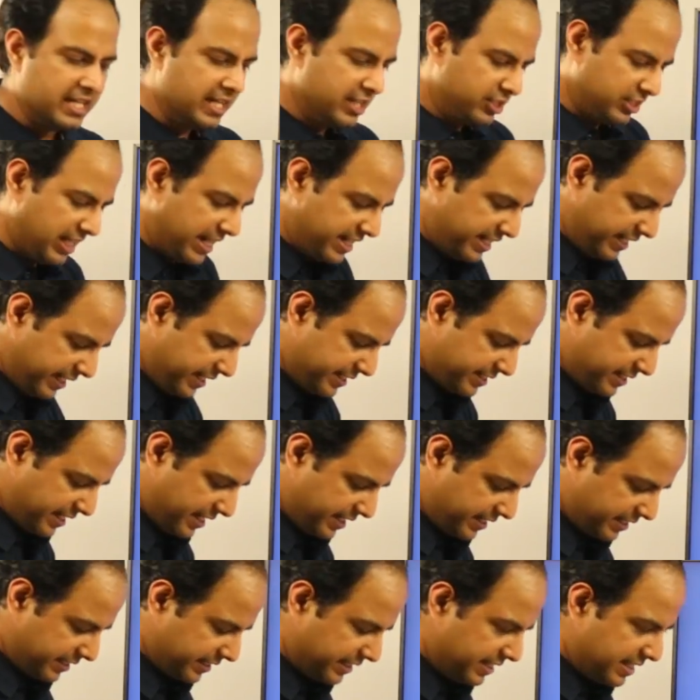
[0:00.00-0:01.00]
So the idea is
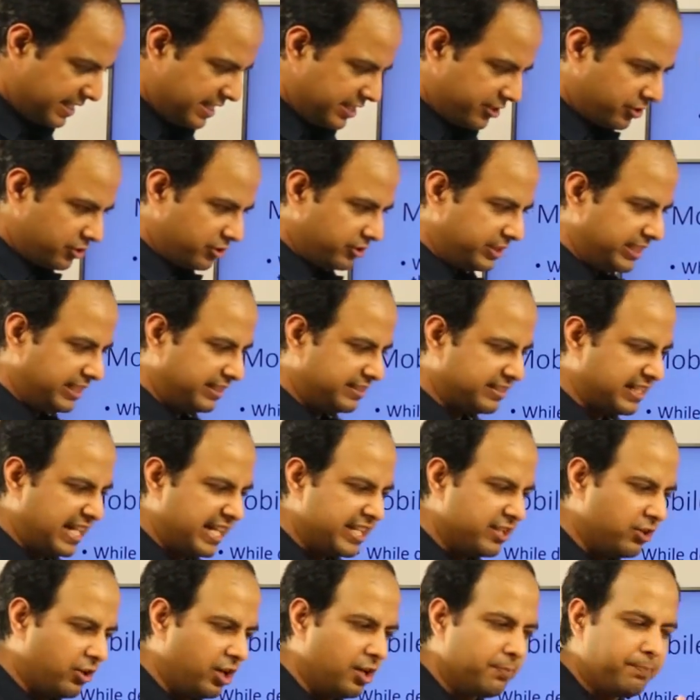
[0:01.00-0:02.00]
that you know, they
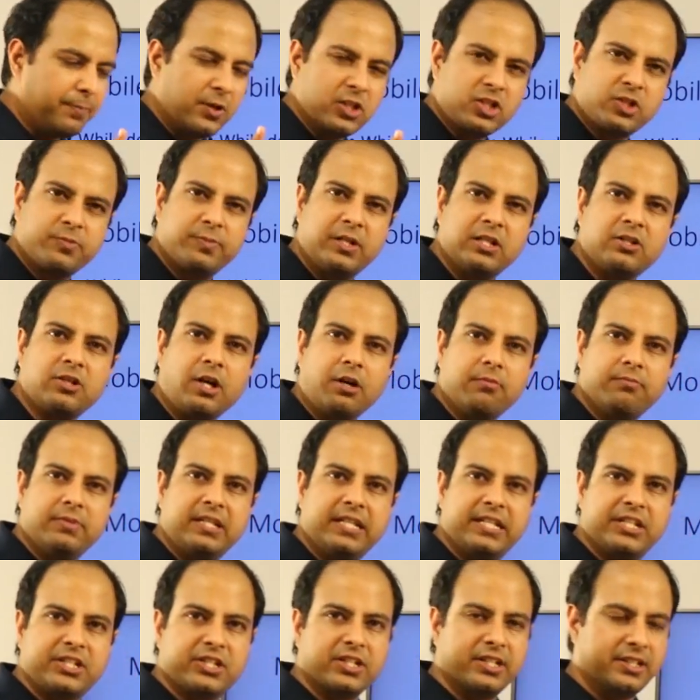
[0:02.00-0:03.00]
try all possible
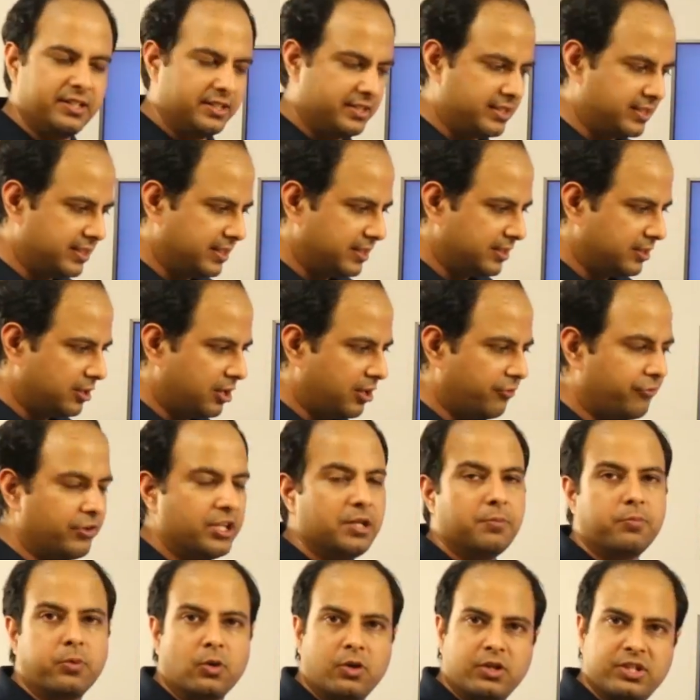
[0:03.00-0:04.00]
combinations of
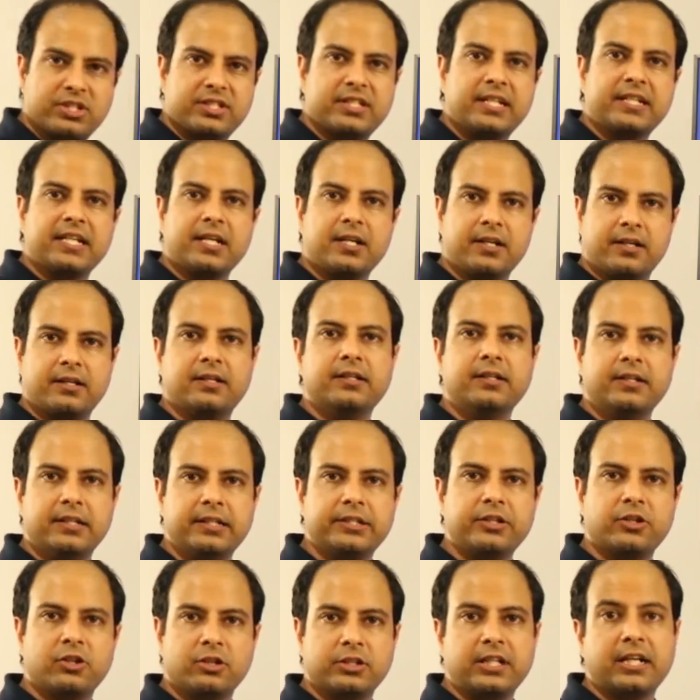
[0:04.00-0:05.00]
inputs that are
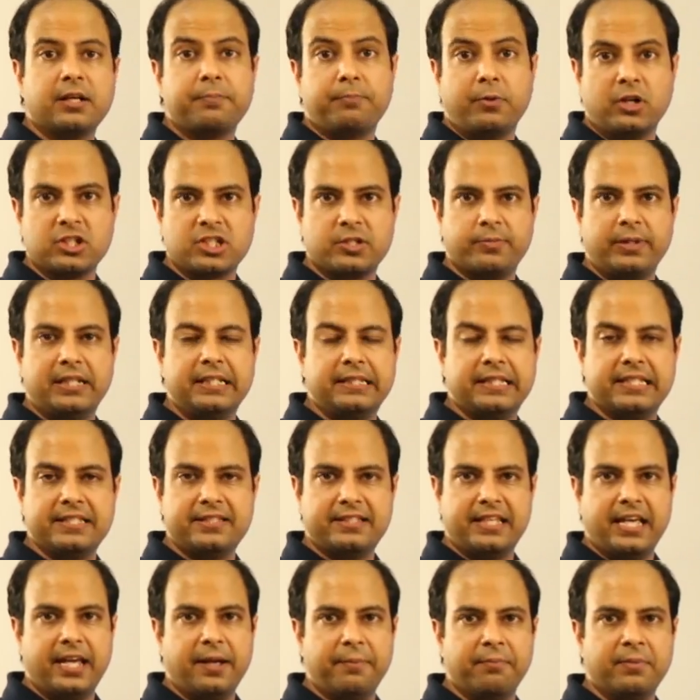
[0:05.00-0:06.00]
you know, that are possible in this
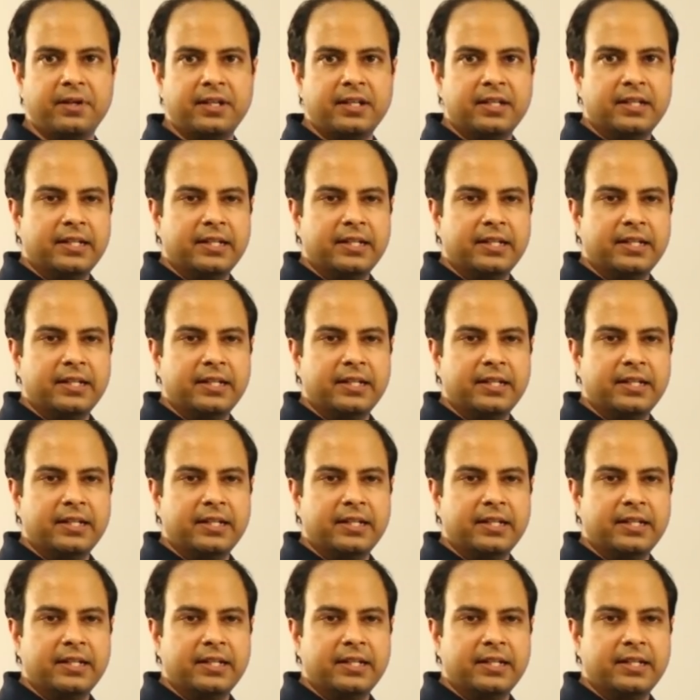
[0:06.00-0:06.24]
game.